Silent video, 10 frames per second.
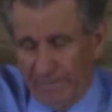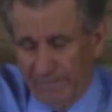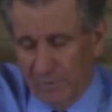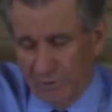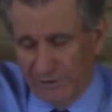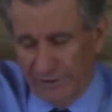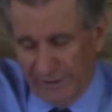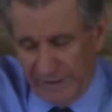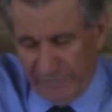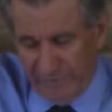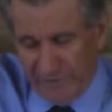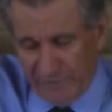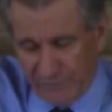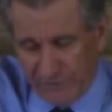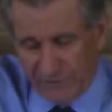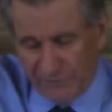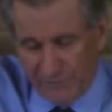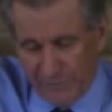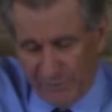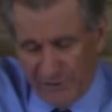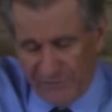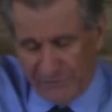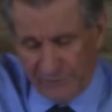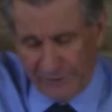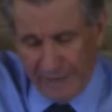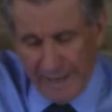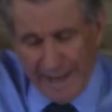The Lord's going to give him the instructions for the priesthood.